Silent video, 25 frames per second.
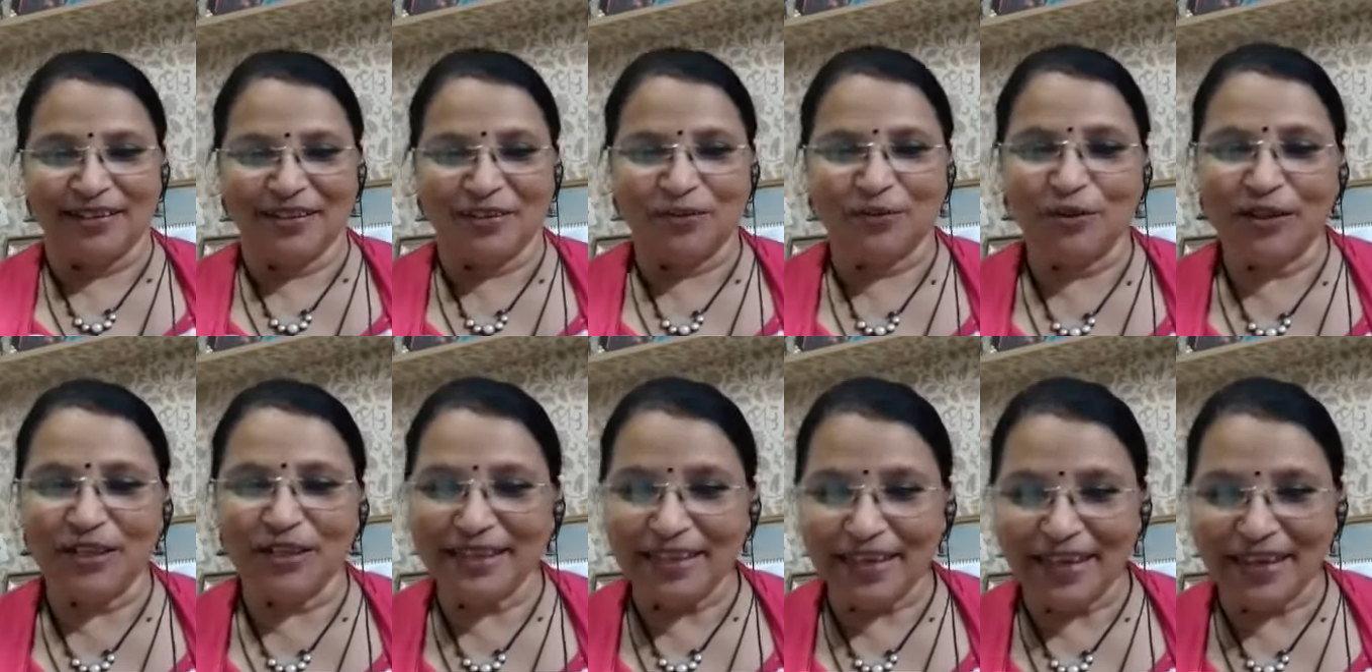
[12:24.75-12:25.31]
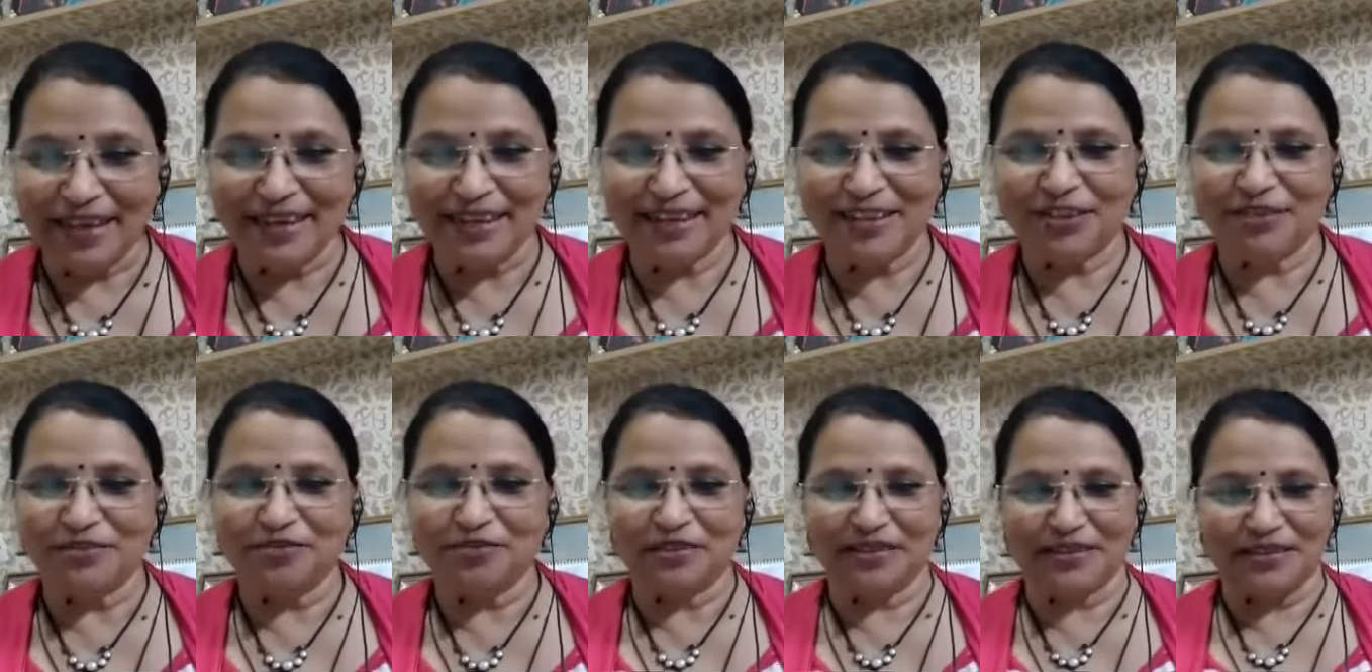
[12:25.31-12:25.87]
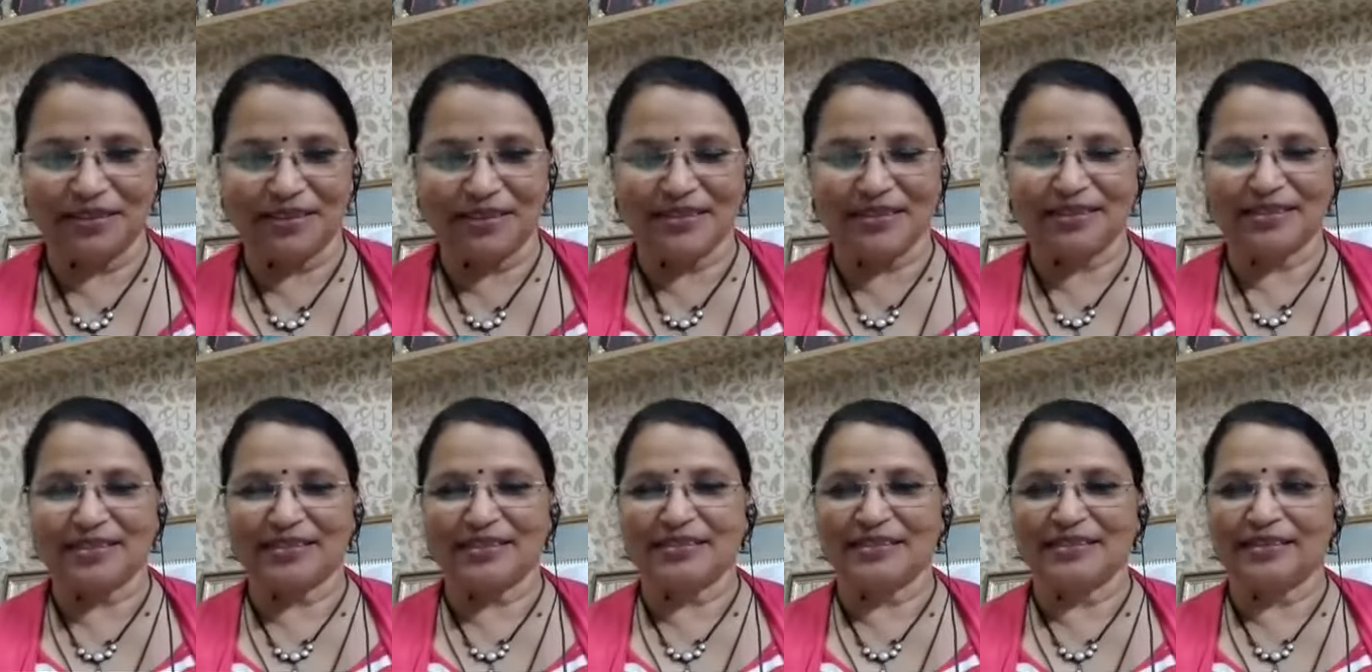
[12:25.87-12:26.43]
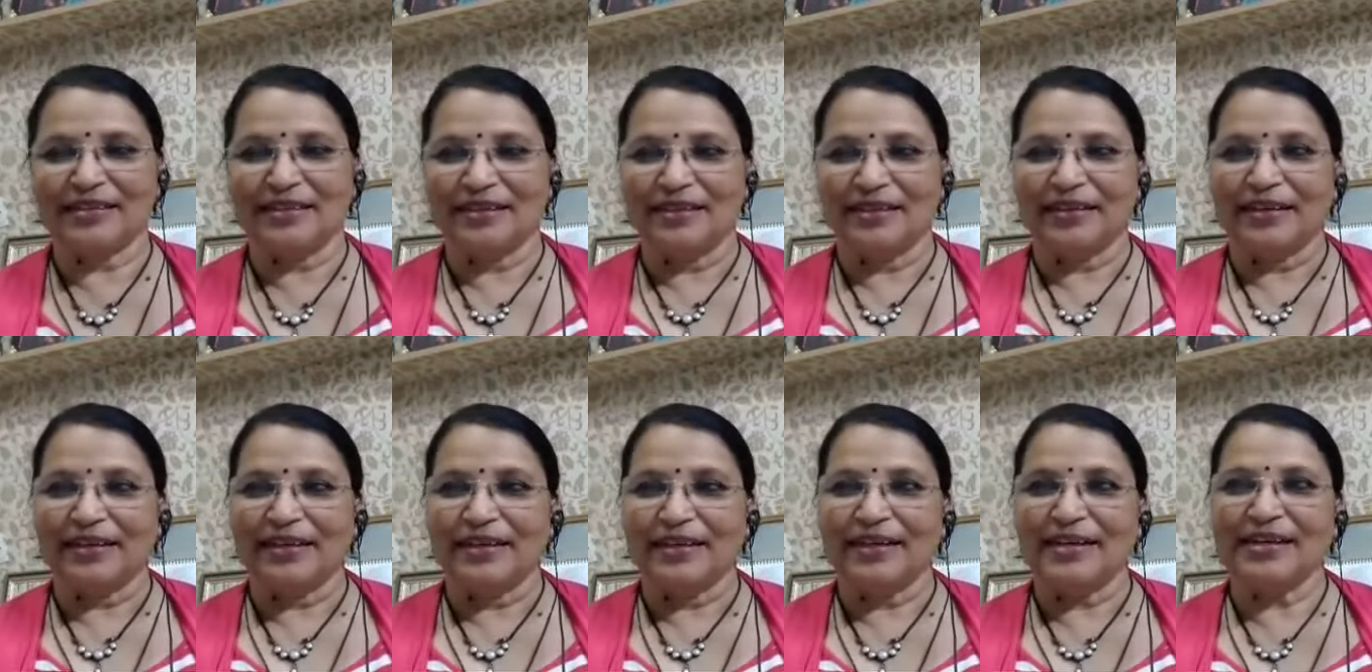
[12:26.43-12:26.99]
going ahead of others
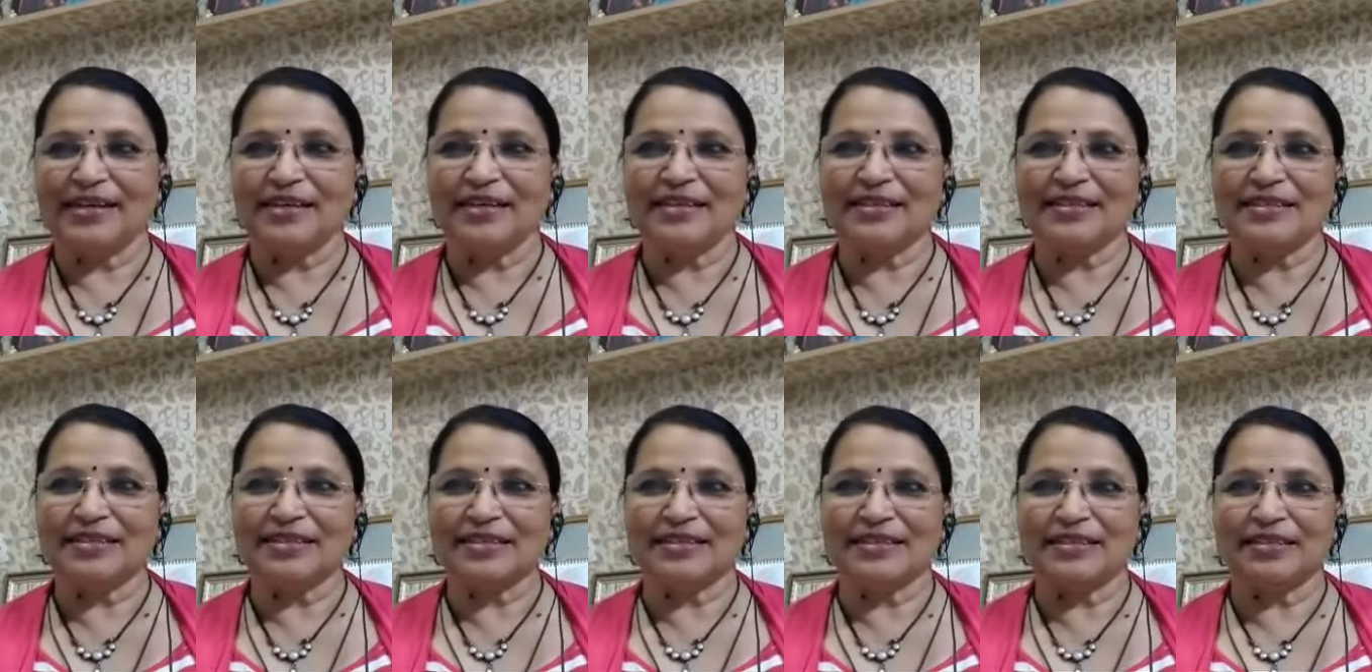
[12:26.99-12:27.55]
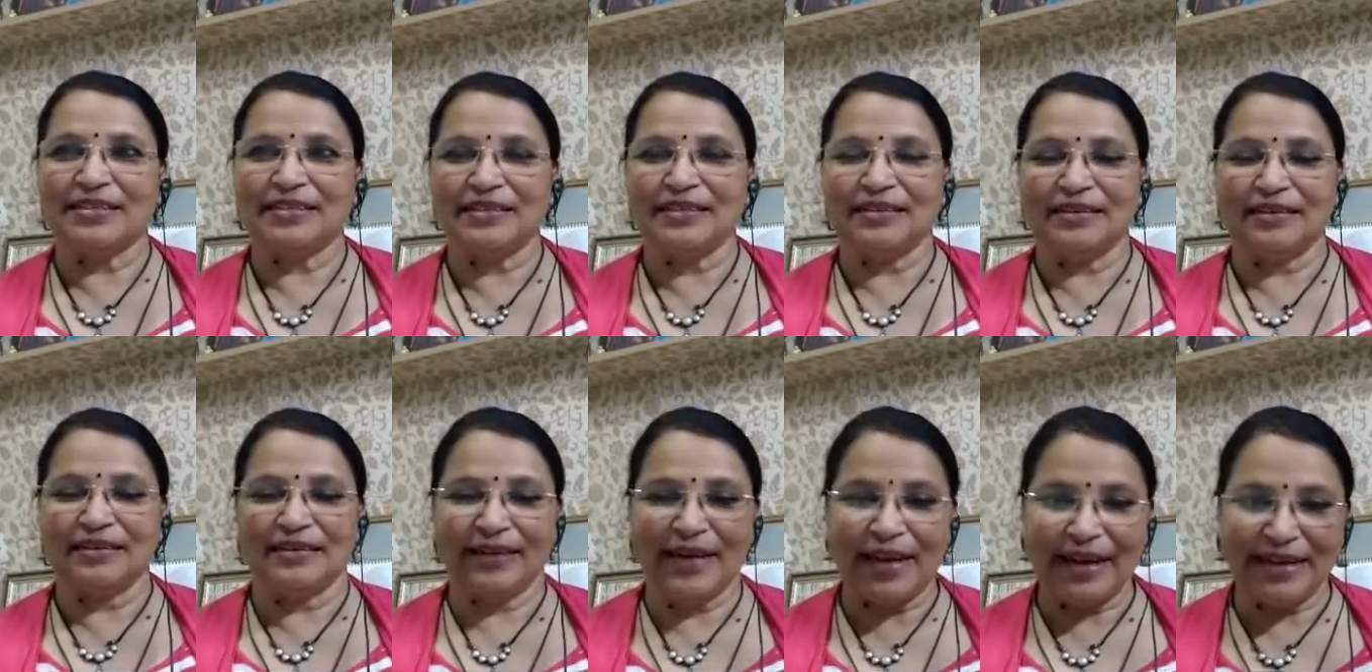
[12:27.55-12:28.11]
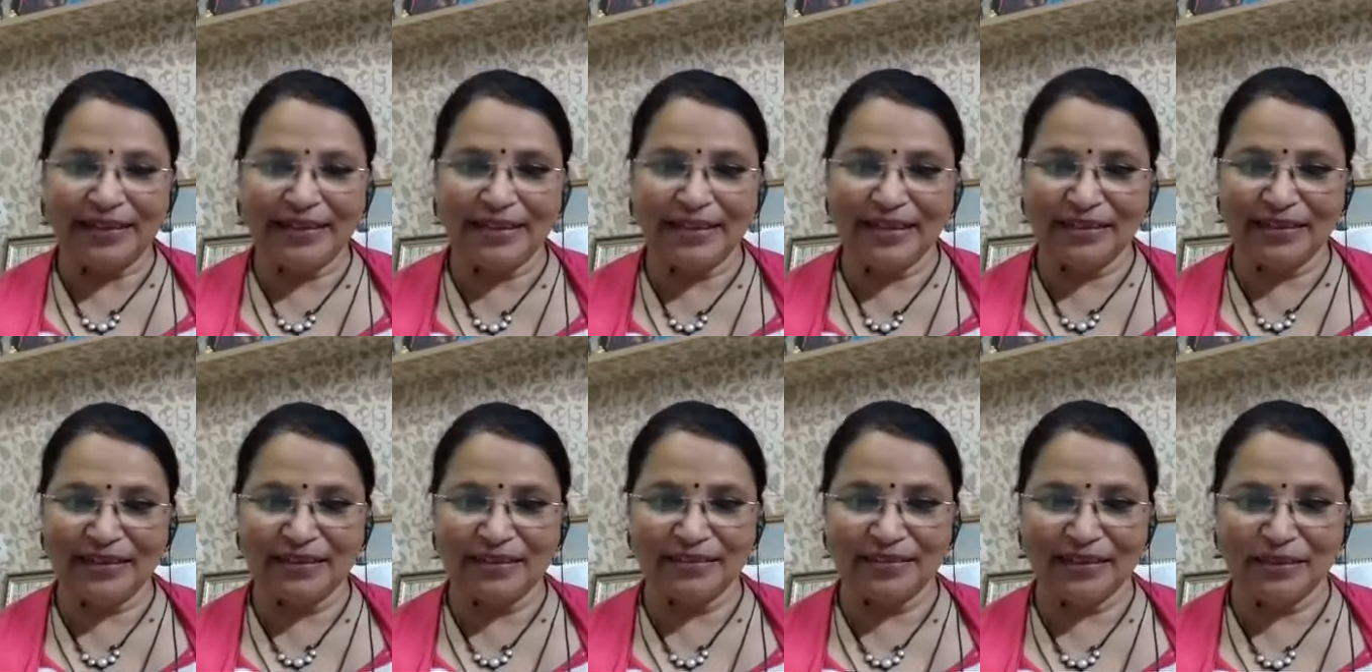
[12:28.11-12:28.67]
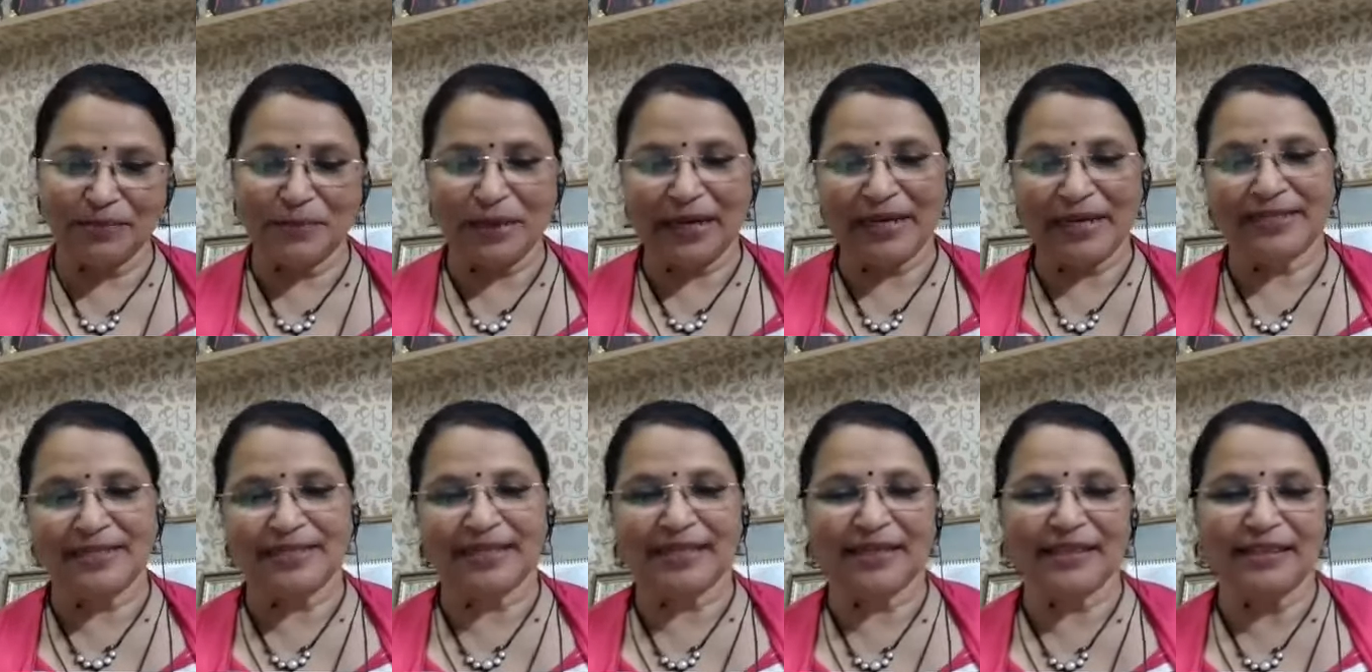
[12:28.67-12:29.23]
is riding the
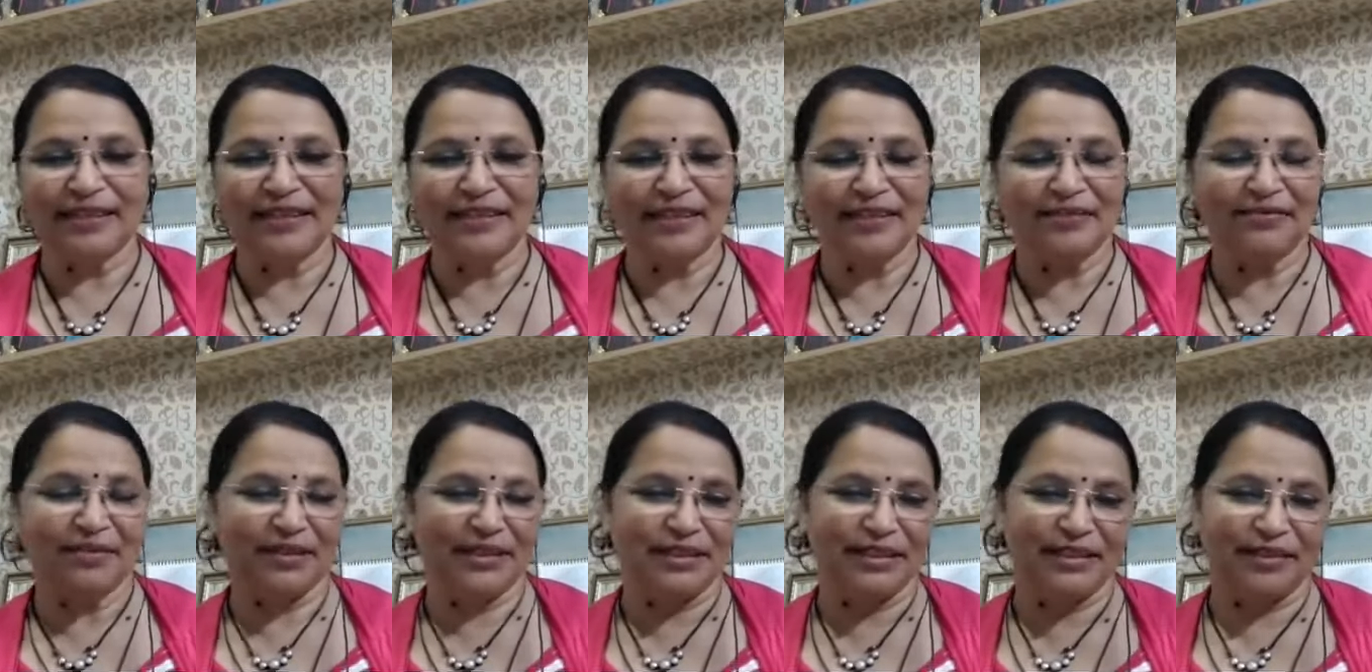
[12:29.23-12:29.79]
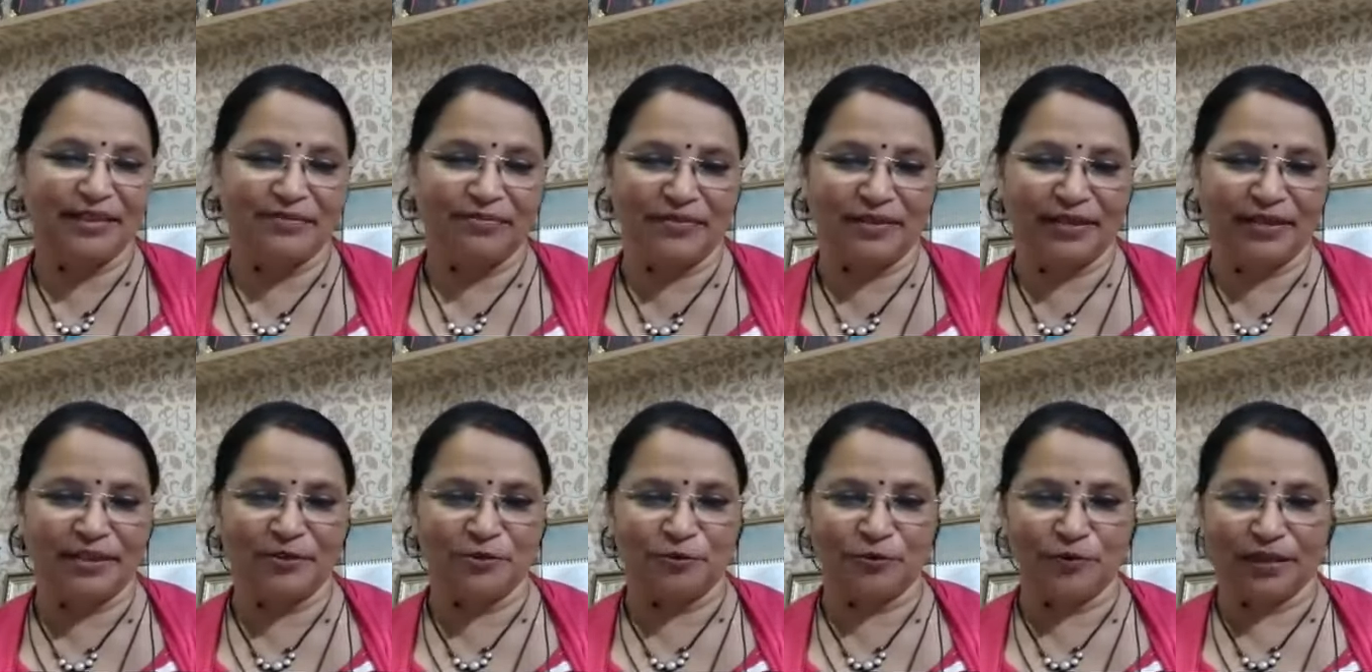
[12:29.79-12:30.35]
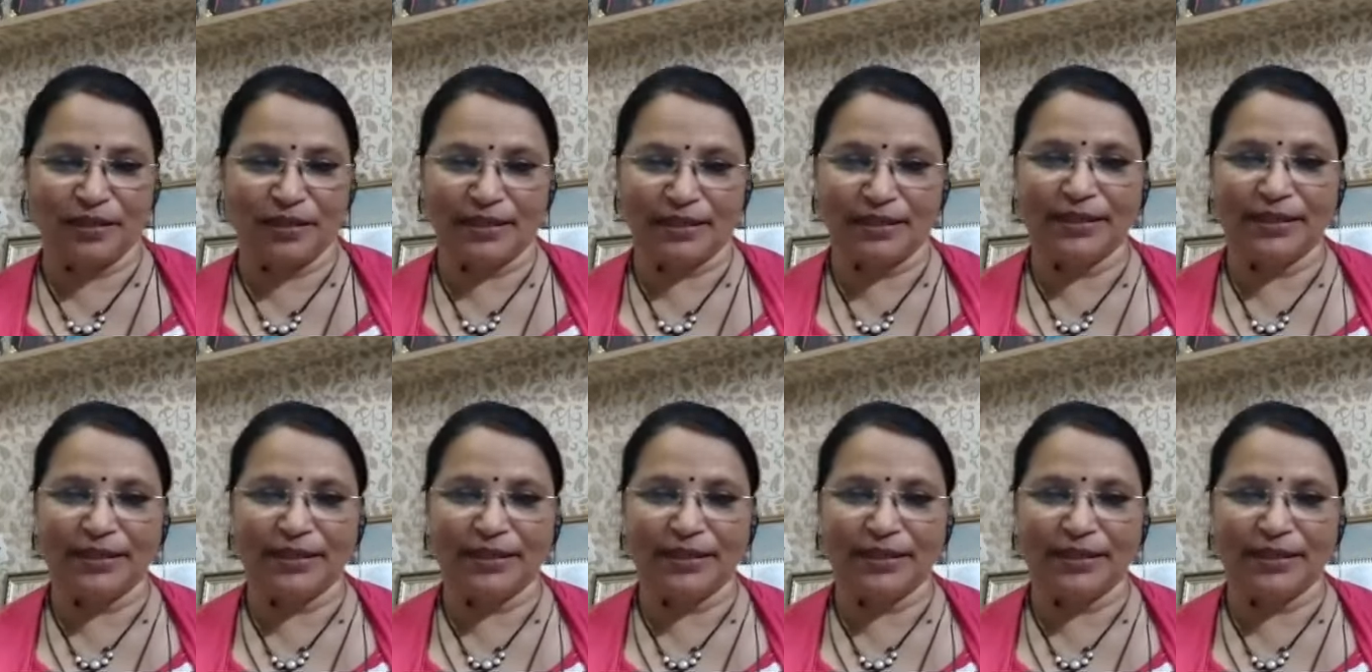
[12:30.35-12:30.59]
bicycle in a very different way.